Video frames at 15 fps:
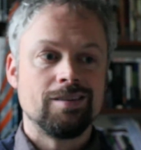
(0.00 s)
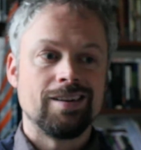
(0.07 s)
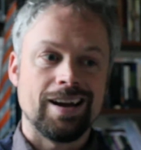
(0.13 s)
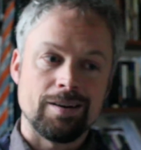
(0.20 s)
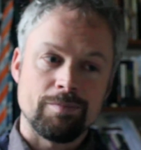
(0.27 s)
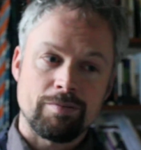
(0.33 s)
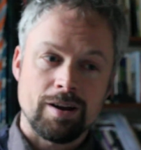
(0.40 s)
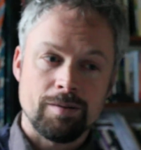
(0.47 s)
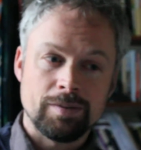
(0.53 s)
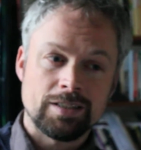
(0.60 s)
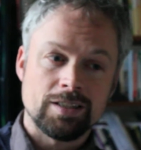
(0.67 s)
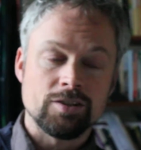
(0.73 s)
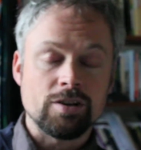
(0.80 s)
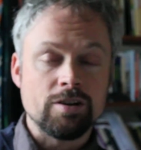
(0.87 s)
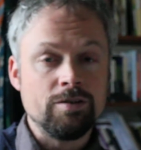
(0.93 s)
and a Prime
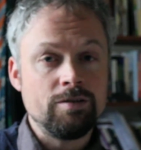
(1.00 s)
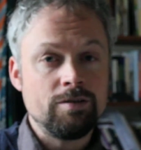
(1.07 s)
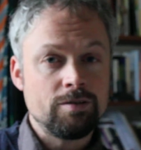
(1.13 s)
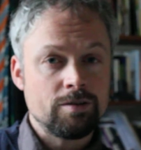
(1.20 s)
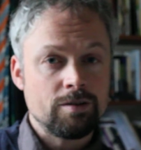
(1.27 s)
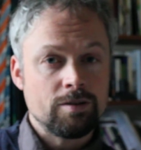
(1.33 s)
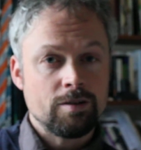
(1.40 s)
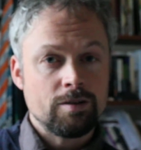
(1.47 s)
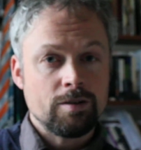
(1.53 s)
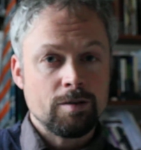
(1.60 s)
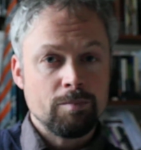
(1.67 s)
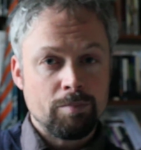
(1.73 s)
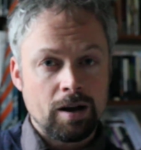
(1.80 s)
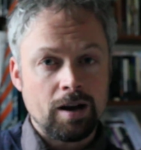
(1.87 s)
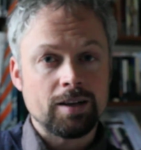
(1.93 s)
Minister's own
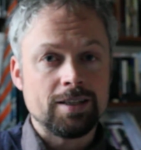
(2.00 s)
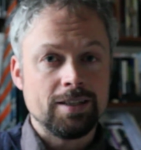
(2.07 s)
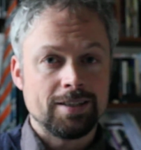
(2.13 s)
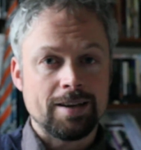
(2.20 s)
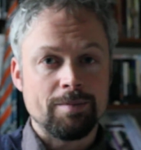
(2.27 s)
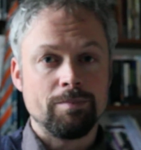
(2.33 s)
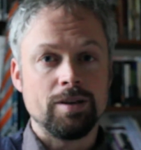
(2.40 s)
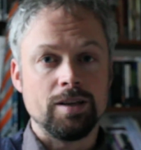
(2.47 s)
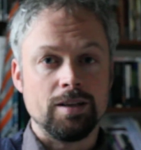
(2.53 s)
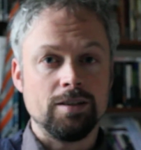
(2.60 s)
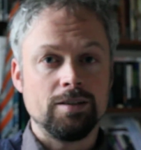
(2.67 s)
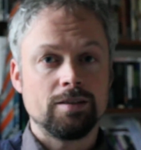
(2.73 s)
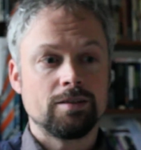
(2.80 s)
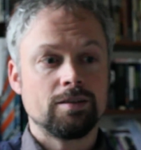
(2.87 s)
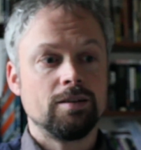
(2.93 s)
party's
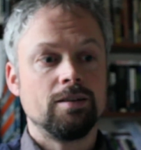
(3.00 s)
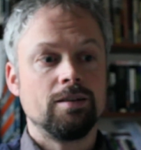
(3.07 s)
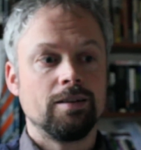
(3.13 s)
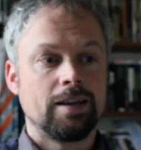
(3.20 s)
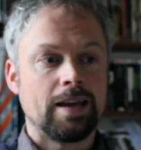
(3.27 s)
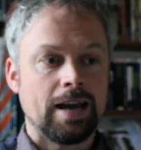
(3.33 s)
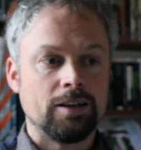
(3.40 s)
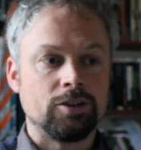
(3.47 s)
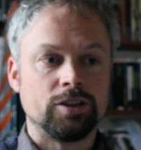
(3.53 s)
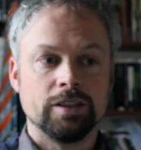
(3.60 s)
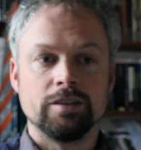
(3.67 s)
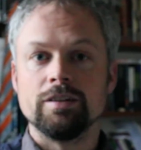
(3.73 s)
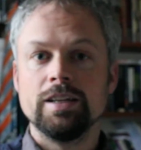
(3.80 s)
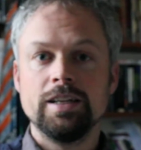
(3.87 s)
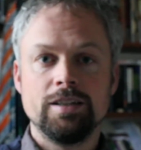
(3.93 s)
MPs can
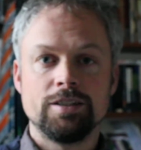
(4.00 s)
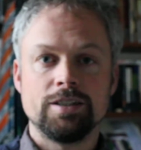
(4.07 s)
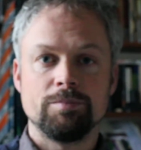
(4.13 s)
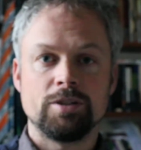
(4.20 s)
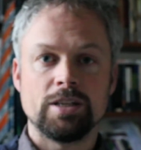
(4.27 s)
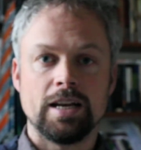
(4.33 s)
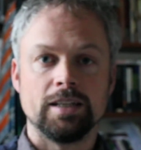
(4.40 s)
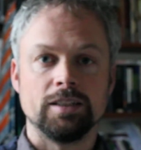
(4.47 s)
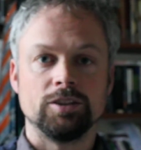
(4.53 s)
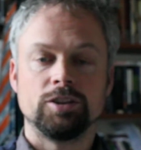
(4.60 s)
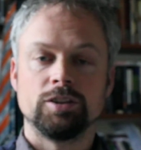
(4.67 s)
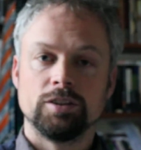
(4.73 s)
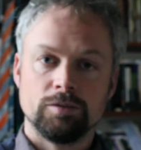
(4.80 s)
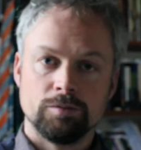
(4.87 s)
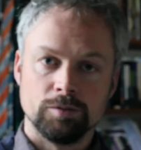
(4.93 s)
trigger a leadership
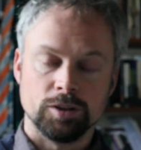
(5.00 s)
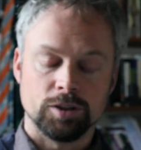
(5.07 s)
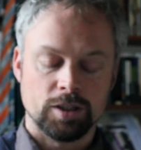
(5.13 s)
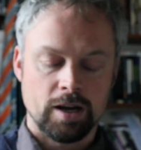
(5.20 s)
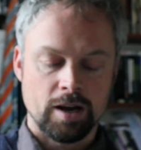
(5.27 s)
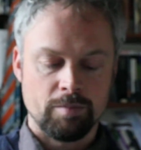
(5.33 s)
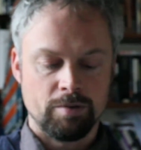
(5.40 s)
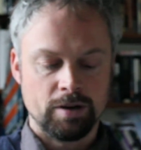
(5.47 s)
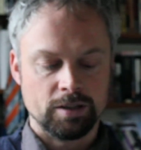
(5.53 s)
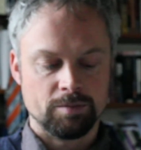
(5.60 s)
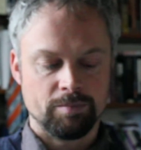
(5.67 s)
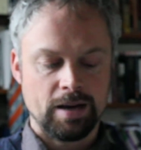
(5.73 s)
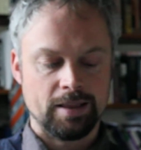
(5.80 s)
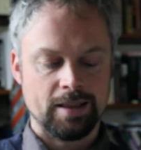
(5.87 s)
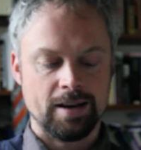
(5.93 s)
challenge, which brings
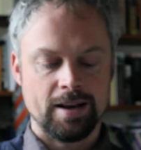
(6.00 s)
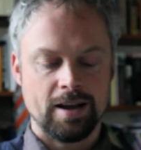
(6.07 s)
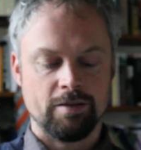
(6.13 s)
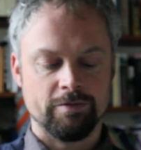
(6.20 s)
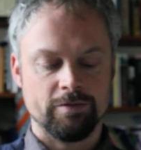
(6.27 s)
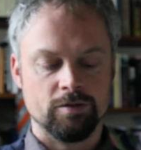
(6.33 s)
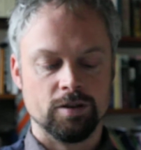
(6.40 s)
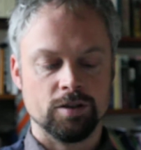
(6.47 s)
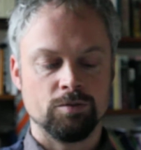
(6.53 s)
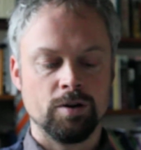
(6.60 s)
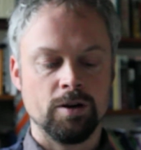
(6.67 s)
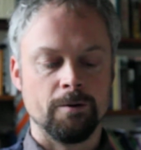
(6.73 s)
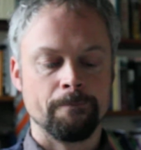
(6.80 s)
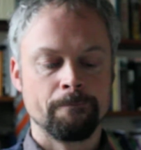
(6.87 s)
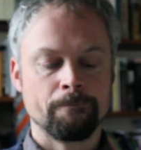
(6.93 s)
about their downfall as well.